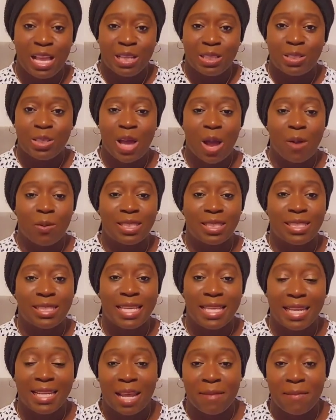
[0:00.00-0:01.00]
So I was
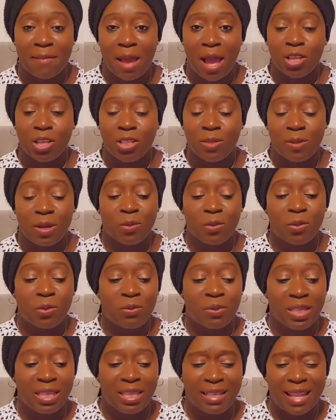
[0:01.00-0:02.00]
thinking that my husband
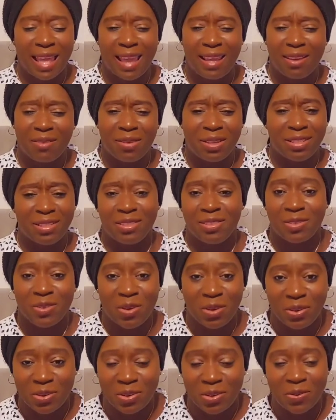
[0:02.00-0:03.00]
will be like, what is
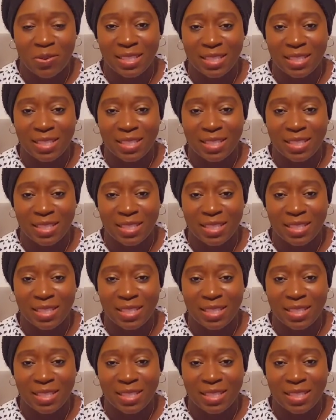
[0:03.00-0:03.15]
going on?